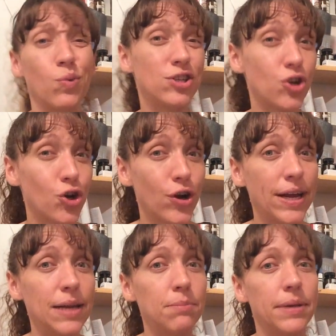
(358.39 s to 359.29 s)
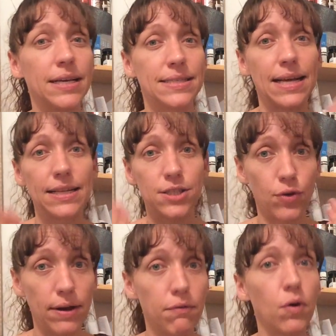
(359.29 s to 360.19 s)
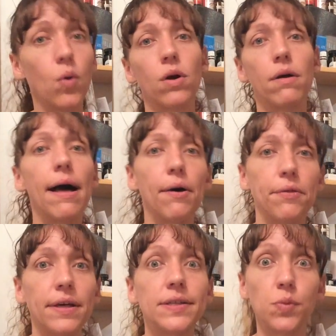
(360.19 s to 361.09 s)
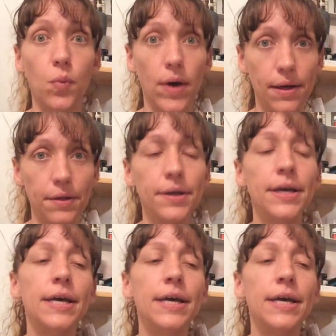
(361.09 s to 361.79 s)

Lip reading: wintergreen because that's great for oral health as well.